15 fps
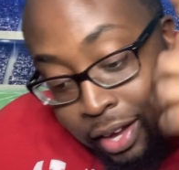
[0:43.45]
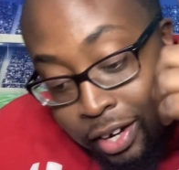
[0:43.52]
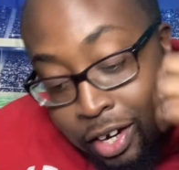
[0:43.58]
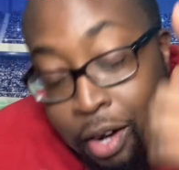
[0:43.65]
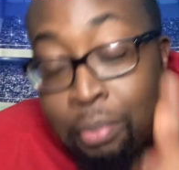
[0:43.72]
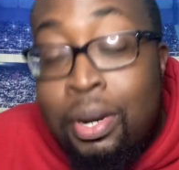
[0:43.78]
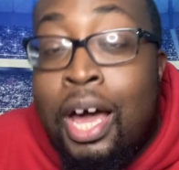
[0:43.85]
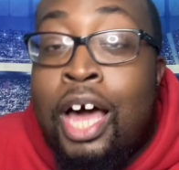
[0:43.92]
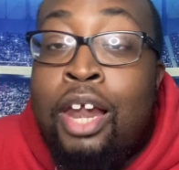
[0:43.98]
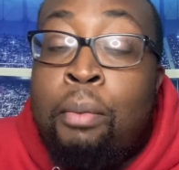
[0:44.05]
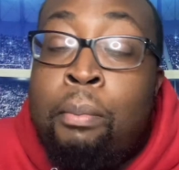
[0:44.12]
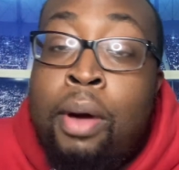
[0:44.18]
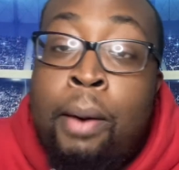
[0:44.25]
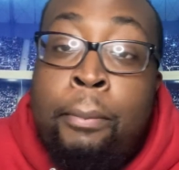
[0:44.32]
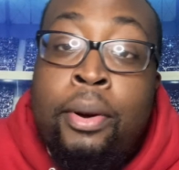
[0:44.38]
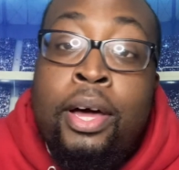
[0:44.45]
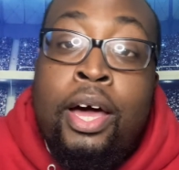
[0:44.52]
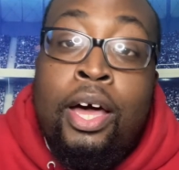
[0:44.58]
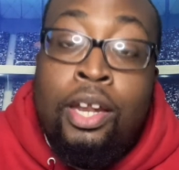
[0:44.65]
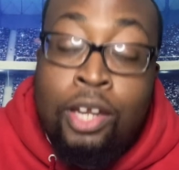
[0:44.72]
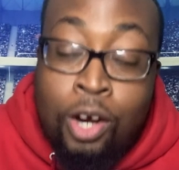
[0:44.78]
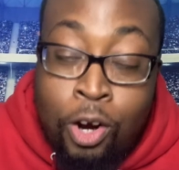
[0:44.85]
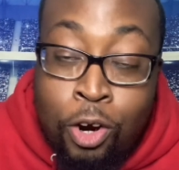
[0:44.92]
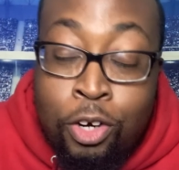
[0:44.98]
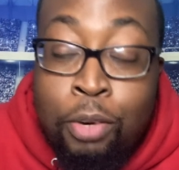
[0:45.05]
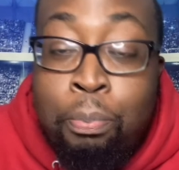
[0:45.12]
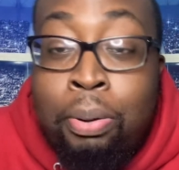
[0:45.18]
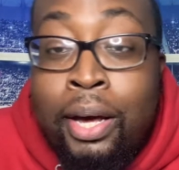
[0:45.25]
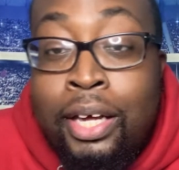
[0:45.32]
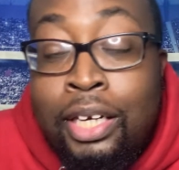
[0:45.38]
Come to Alabama and learn to
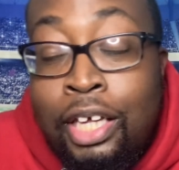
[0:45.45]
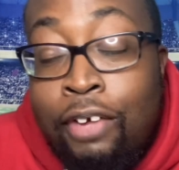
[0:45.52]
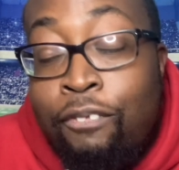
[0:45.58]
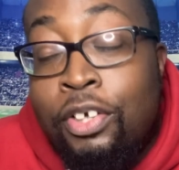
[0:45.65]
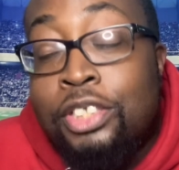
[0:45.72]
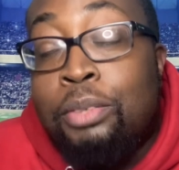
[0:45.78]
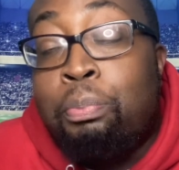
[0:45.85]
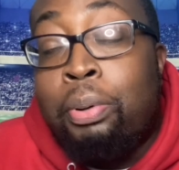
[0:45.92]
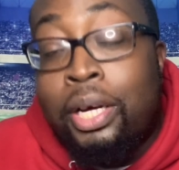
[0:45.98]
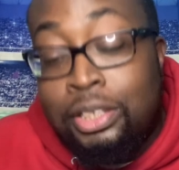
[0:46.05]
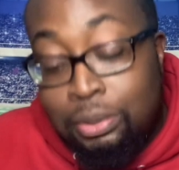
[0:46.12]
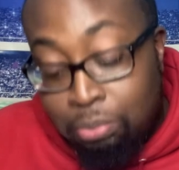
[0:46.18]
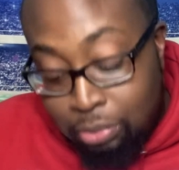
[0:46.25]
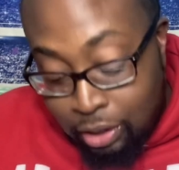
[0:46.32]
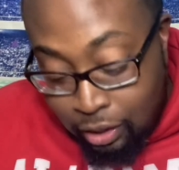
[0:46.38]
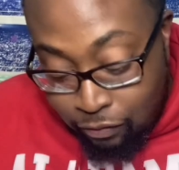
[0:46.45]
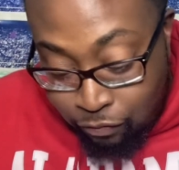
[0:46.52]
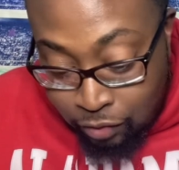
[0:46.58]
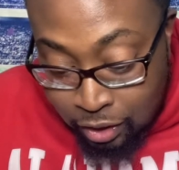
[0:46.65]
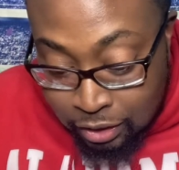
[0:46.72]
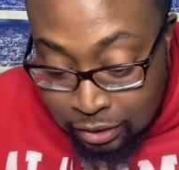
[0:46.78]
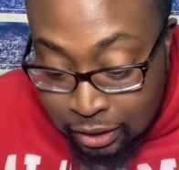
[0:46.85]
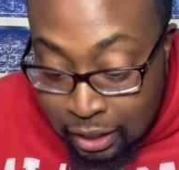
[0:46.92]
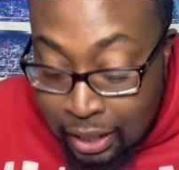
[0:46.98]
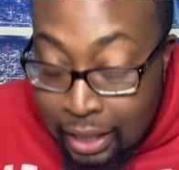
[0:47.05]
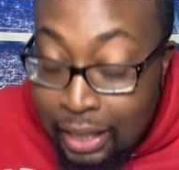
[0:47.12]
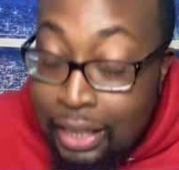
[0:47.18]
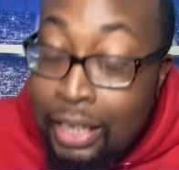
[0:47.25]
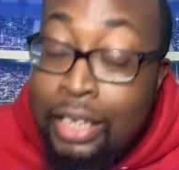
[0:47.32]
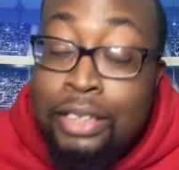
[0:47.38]
play defense and play some defense.
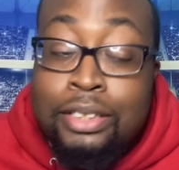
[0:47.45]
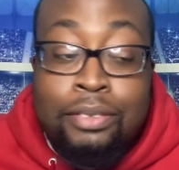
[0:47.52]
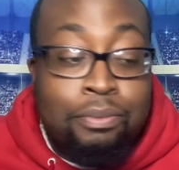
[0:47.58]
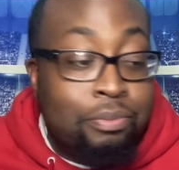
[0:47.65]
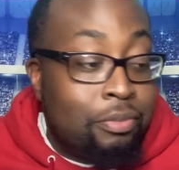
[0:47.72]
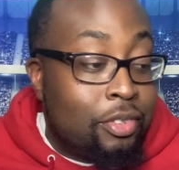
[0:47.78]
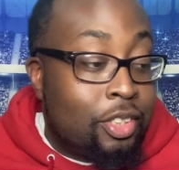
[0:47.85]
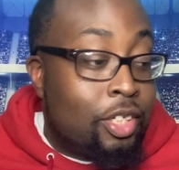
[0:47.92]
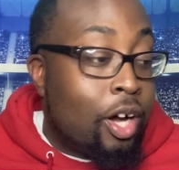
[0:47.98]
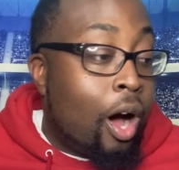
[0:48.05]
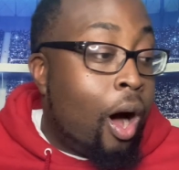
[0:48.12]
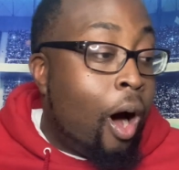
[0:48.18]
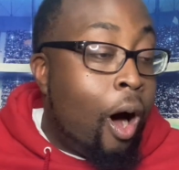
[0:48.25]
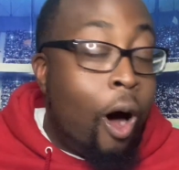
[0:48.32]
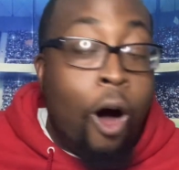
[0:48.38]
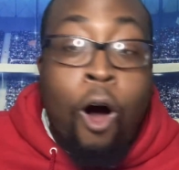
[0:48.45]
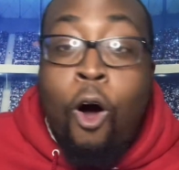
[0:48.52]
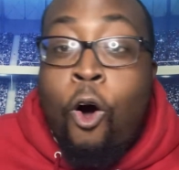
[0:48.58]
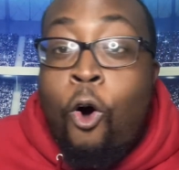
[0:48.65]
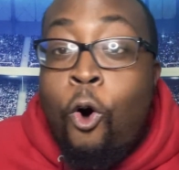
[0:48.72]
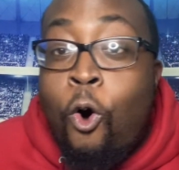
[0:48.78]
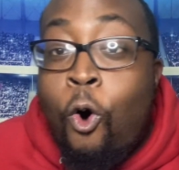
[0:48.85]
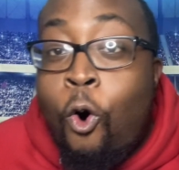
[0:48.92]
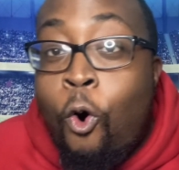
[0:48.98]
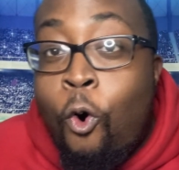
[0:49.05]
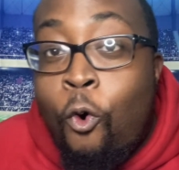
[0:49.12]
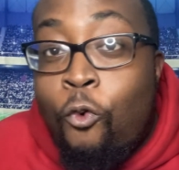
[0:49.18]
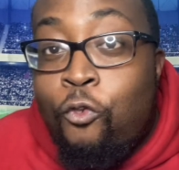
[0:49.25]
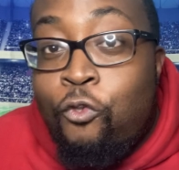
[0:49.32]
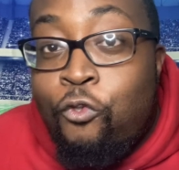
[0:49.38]
Listen, to
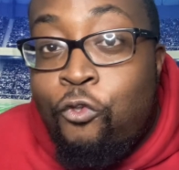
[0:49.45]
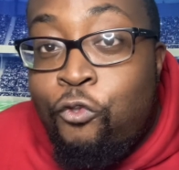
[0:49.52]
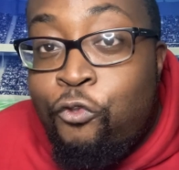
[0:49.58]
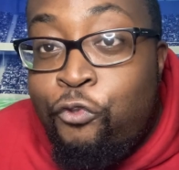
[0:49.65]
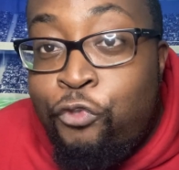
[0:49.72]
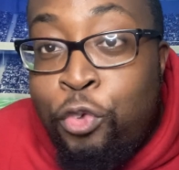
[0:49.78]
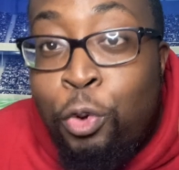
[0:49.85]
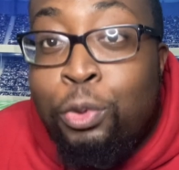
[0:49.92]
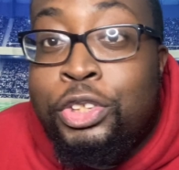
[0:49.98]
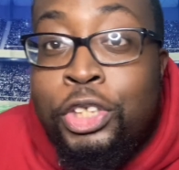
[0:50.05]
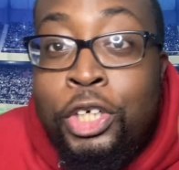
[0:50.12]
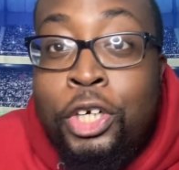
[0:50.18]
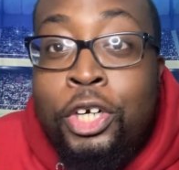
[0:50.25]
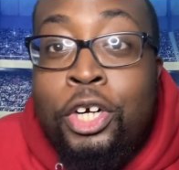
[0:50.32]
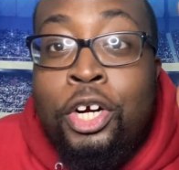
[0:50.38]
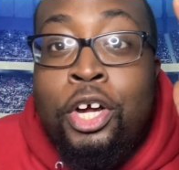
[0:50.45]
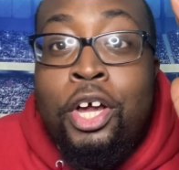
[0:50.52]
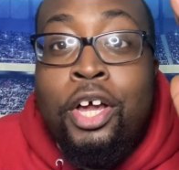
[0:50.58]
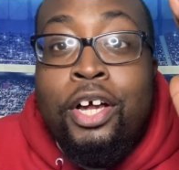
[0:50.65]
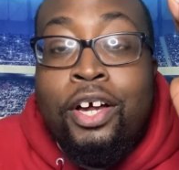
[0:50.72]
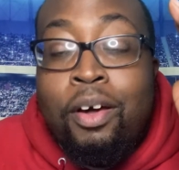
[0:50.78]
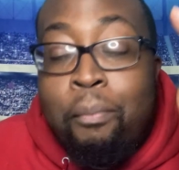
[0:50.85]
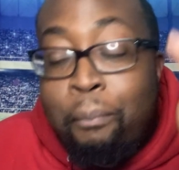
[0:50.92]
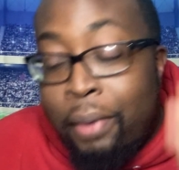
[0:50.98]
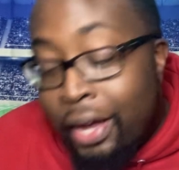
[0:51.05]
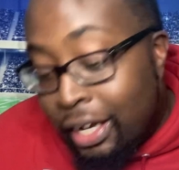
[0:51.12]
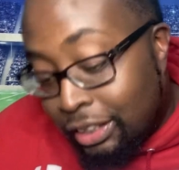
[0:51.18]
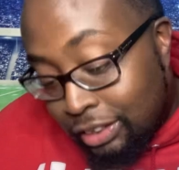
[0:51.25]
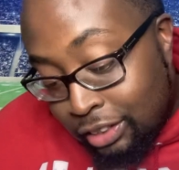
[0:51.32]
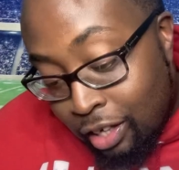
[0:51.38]
all future
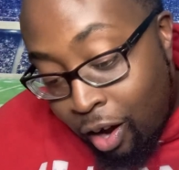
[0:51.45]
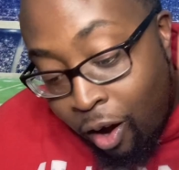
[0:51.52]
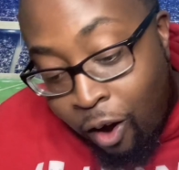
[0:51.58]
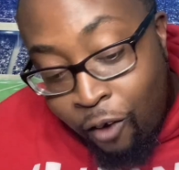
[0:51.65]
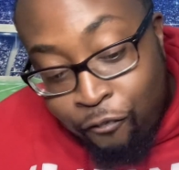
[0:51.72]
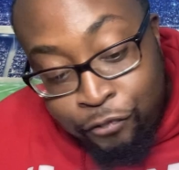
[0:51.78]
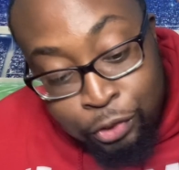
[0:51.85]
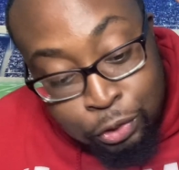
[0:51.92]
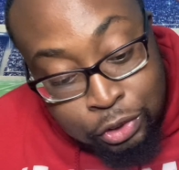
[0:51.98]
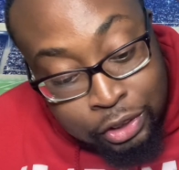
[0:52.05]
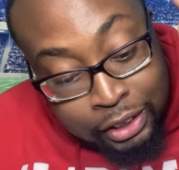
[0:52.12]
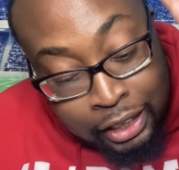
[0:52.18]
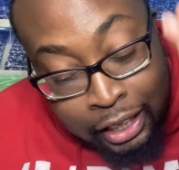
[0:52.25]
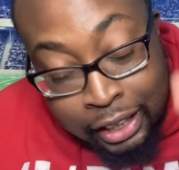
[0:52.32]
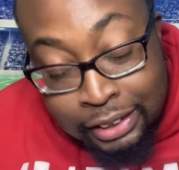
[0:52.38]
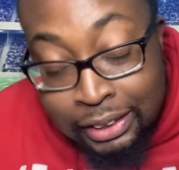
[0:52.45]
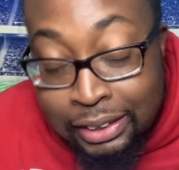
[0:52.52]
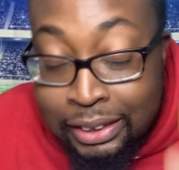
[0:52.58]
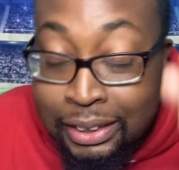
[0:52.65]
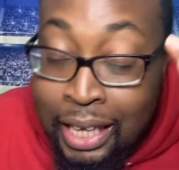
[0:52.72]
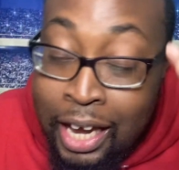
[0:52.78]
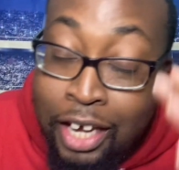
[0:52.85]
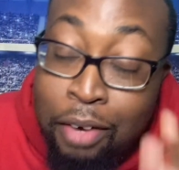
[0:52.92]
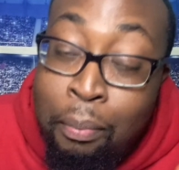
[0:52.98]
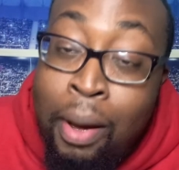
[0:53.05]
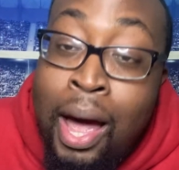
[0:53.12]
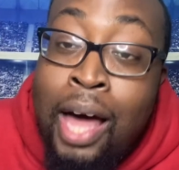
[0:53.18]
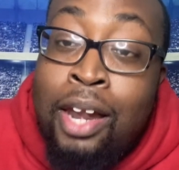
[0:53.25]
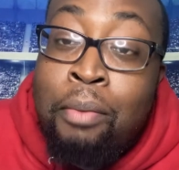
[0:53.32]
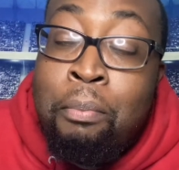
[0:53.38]
commits, to all future kids that's thinking
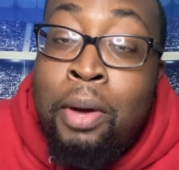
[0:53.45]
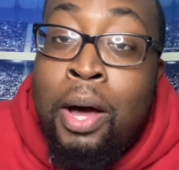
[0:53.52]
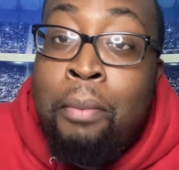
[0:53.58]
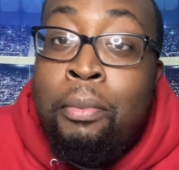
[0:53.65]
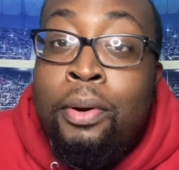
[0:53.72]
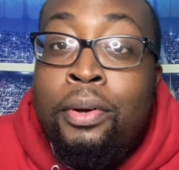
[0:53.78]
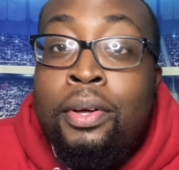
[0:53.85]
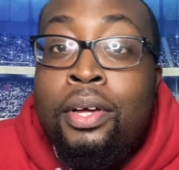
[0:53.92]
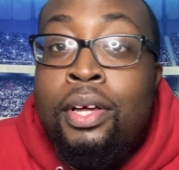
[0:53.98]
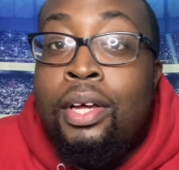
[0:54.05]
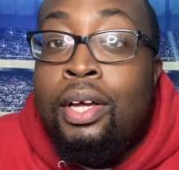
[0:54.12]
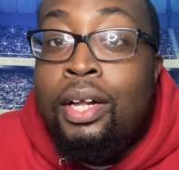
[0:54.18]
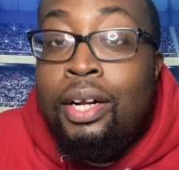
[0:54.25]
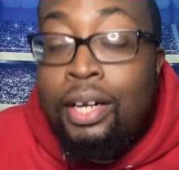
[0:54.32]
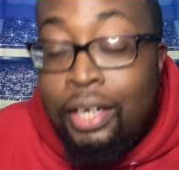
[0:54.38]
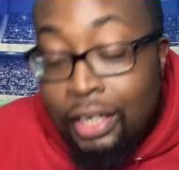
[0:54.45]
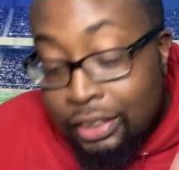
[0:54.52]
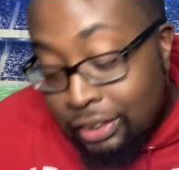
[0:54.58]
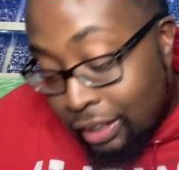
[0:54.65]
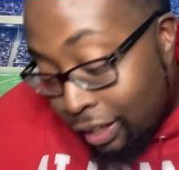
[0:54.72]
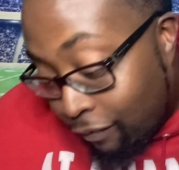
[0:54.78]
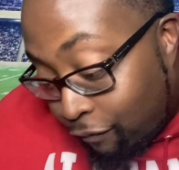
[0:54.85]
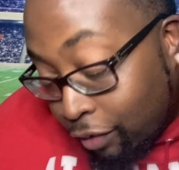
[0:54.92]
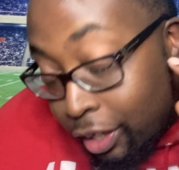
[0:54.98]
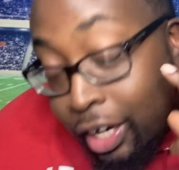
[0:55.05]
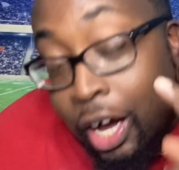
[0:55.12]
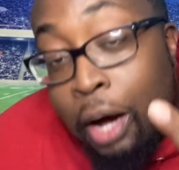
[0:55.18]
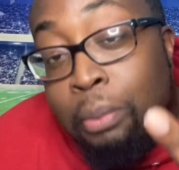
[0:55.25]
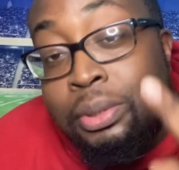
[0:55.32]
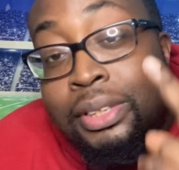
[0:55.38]
about Alabama, listen, if it
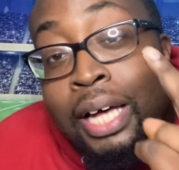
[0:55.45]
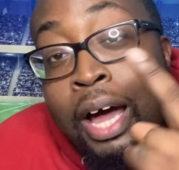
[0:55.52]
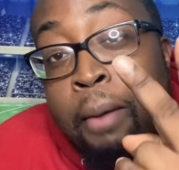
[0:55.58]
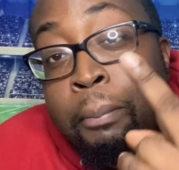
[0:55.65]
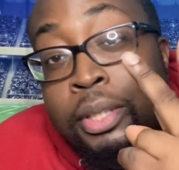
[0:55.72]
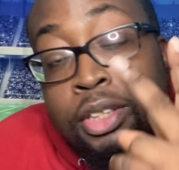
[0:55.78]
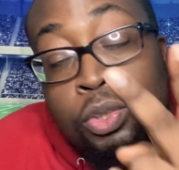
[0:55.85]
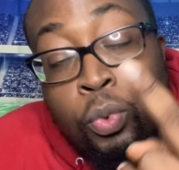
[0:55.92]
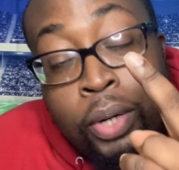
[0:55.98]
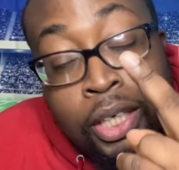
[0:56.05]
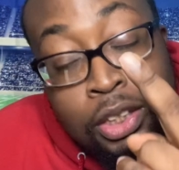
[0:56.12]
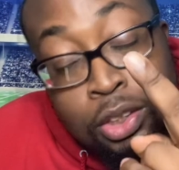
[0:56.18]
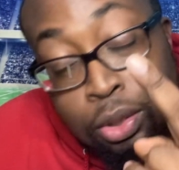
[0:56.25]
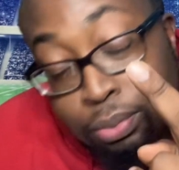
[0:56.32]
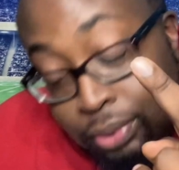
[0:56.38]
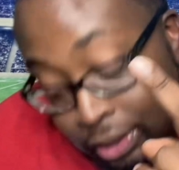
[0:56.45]
comes down between two